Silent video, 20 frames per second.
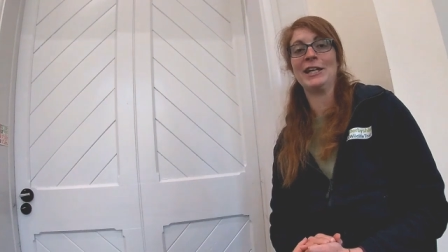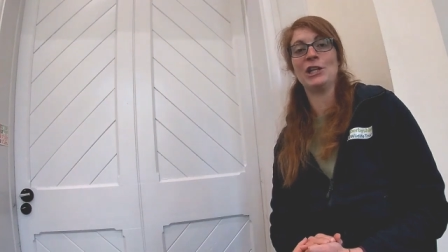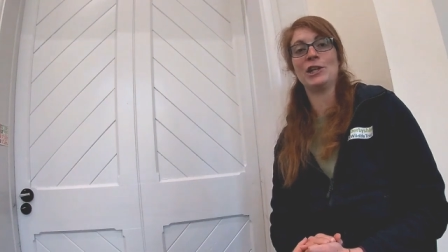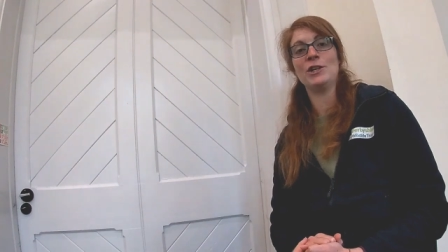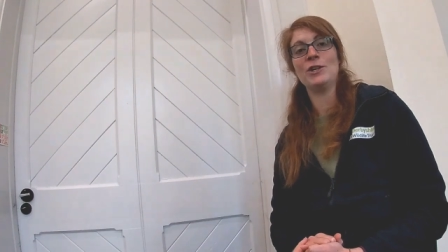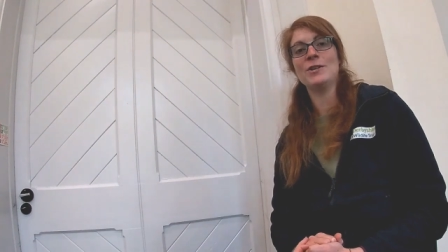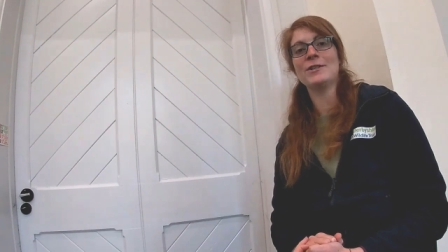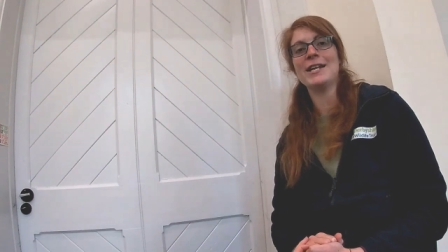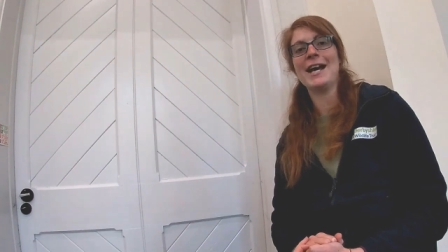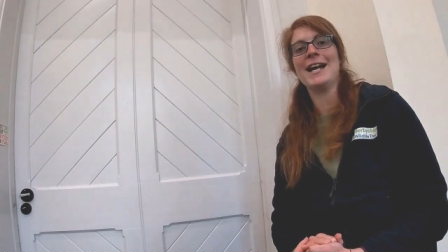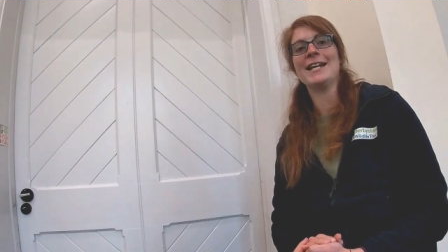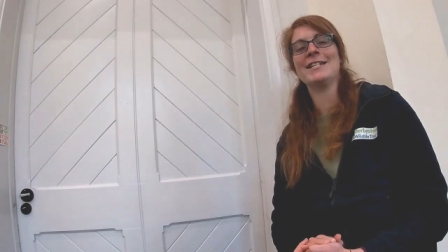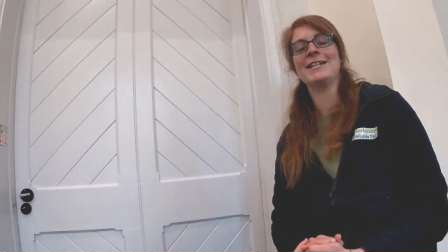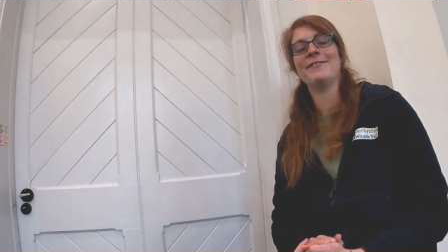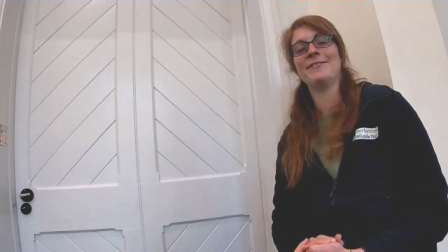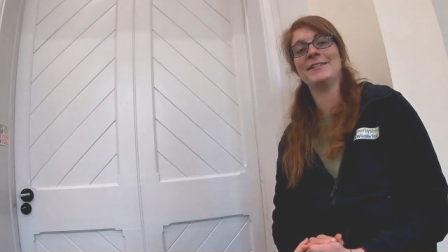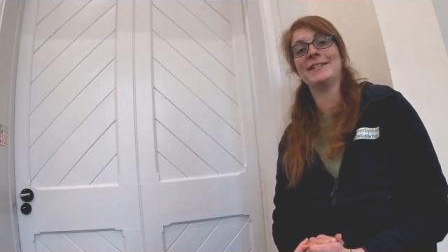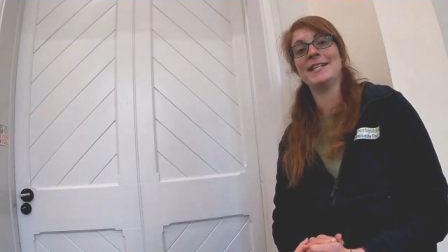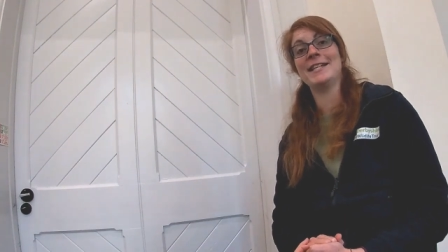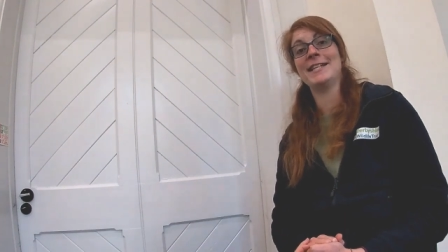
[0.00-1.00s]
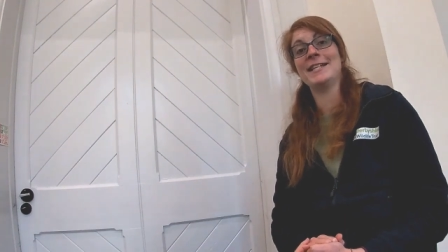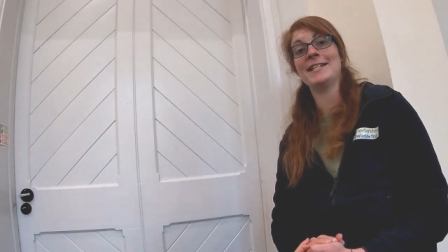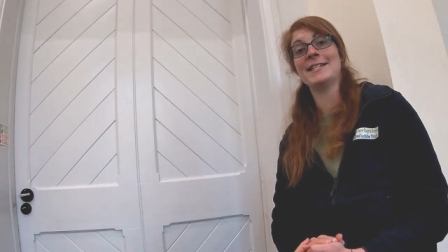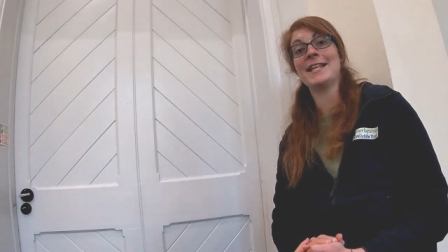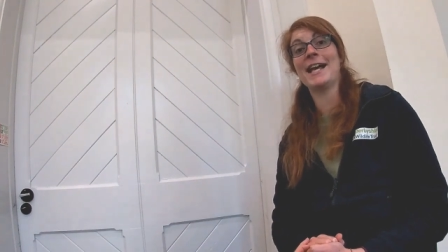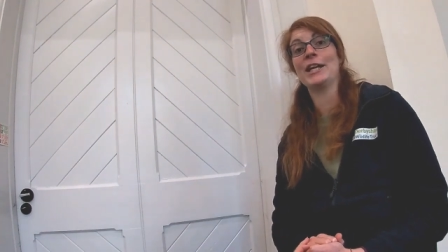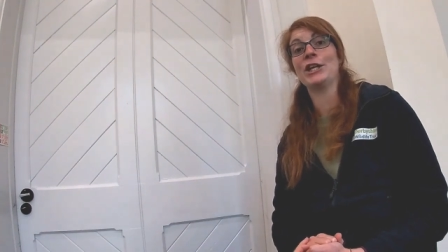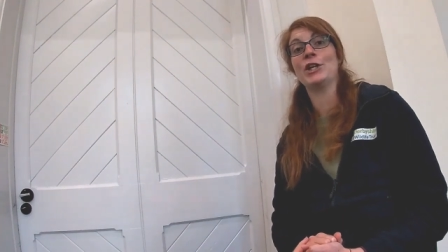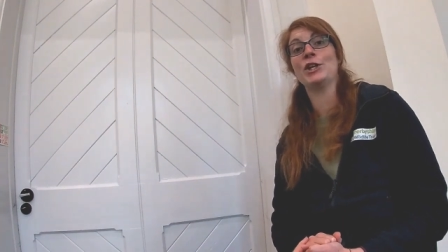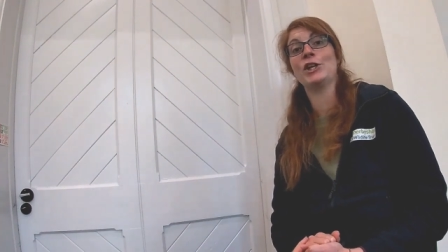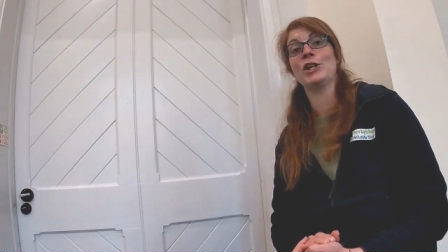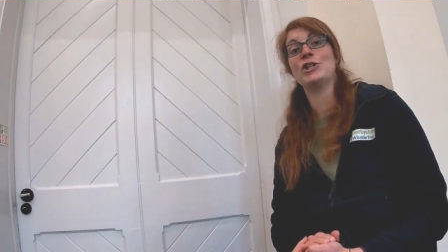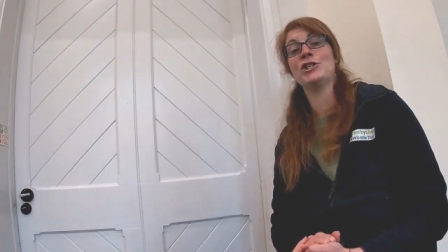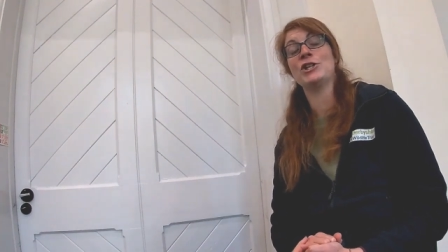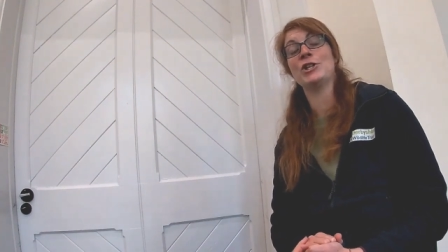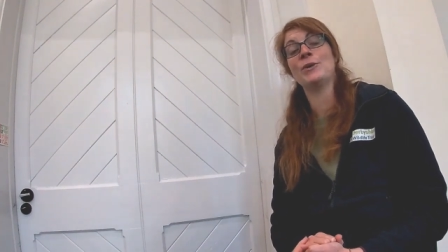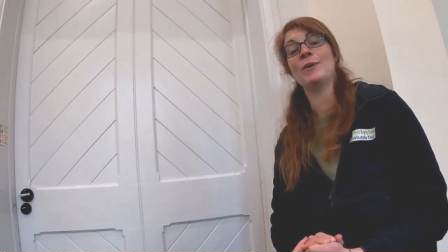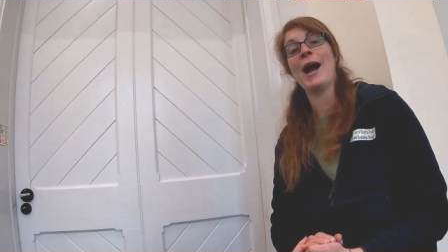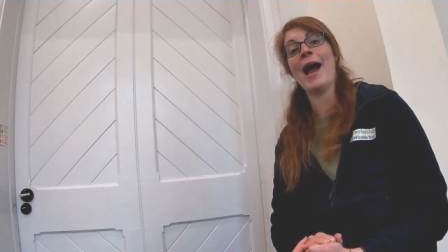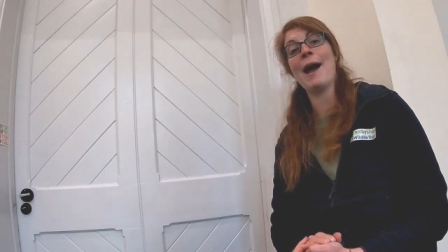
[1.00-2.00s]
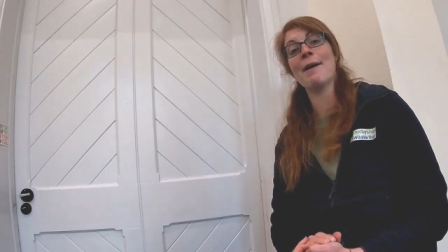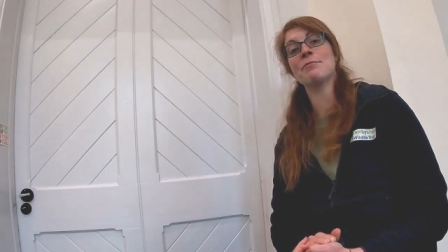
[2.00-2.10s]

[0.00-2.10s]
include activities that you can do